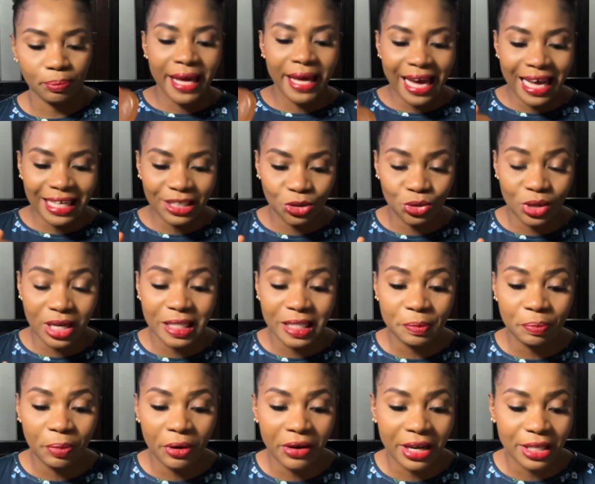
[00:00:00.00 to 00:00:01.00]
Pierce
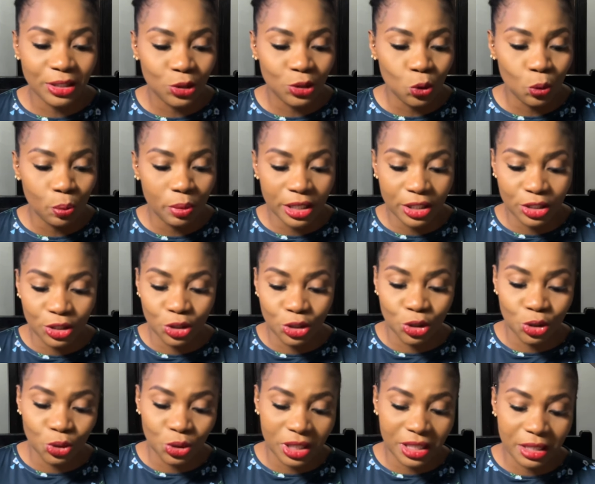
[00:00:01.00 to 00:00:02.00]
Transparent Soap is
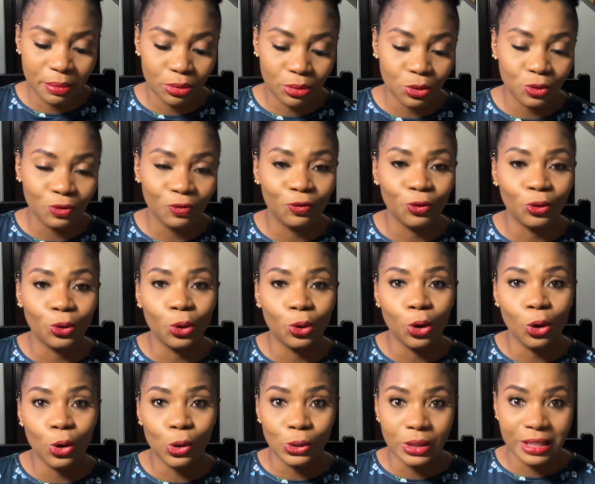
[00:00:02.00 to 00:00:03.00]
suitable for
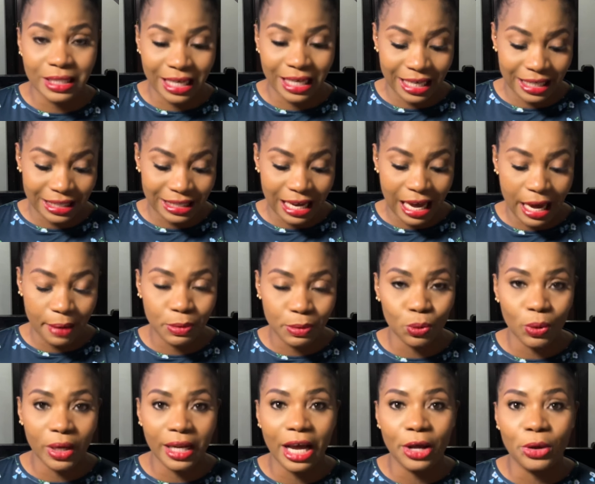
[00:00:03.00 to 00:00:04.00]
all skin types,
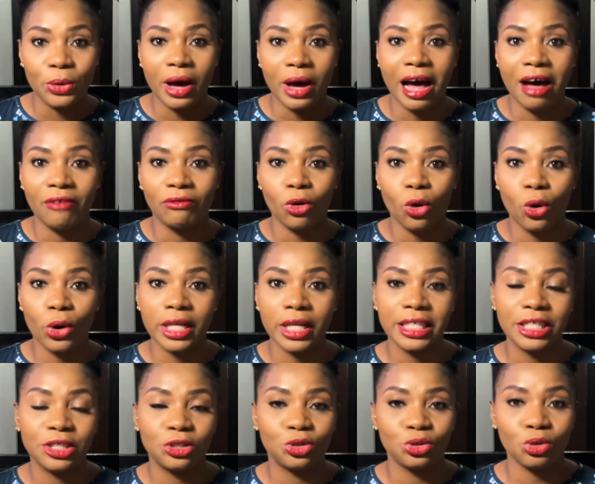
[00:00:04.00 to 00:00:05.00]
whether you have
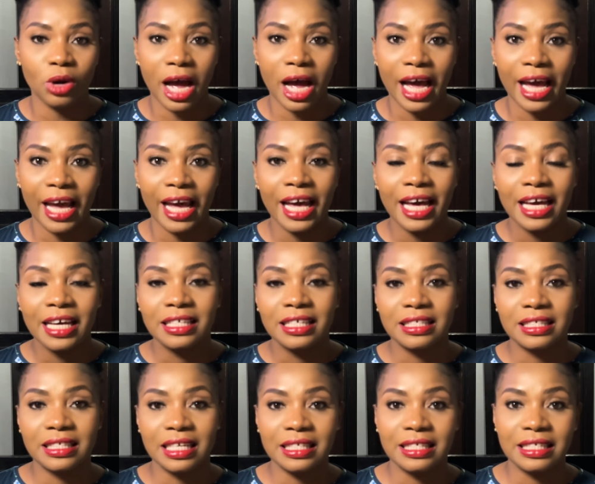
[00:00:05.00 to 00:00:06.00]
oily, dry,
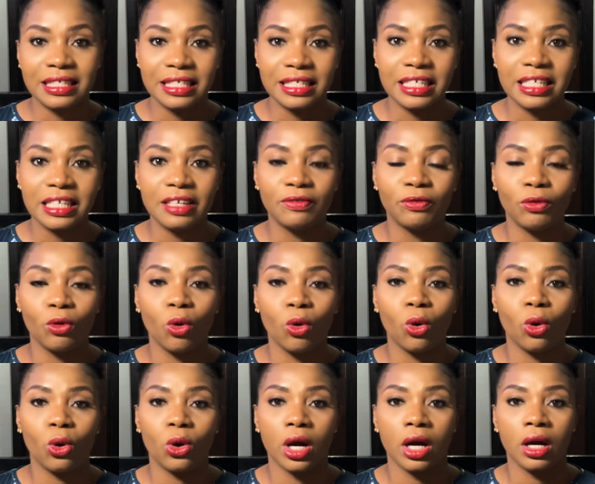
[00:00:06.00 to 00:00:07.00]
sensitive,
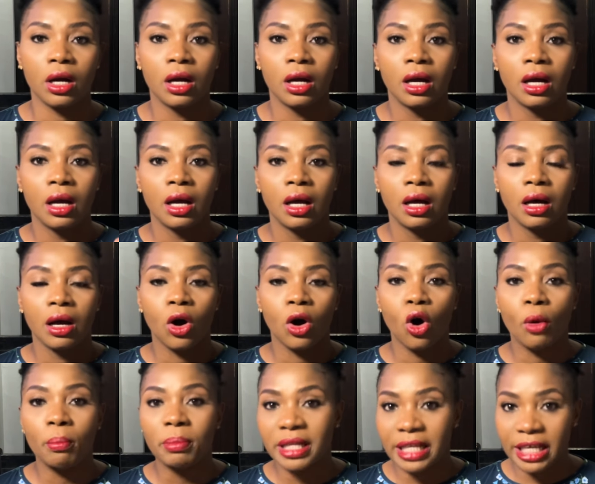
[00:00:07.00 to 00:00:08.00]
or
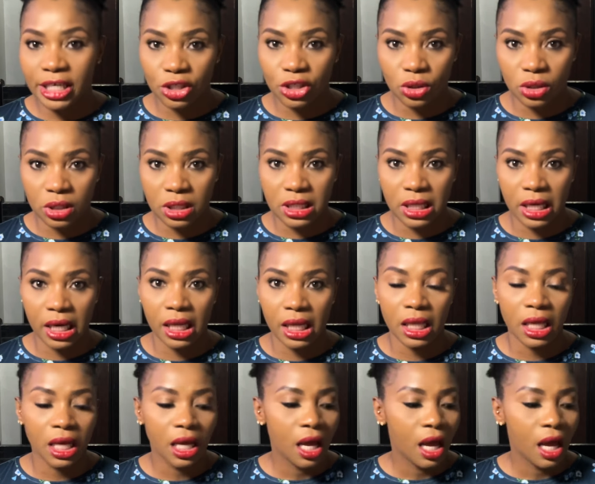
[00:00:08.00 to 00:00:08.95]
combination skin.